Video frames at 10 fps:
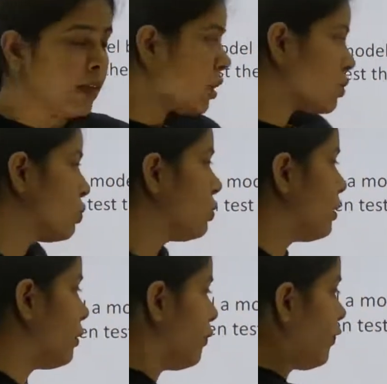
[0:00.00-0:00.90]
so
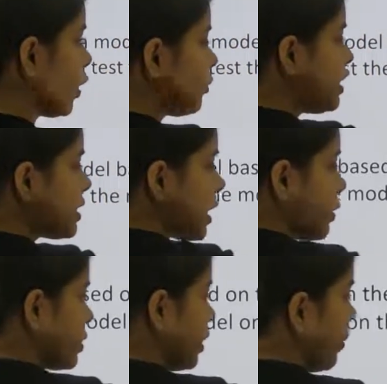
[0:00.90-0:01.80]
from these
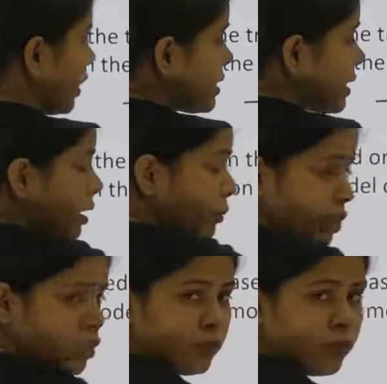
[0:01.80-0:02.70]
1000 mails
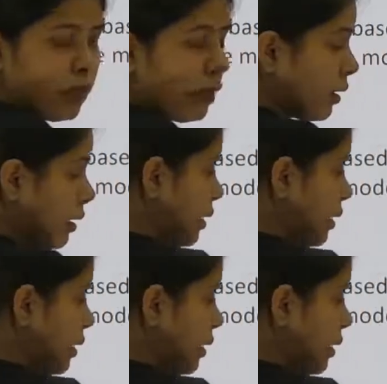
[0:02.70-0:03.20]
machine would learn,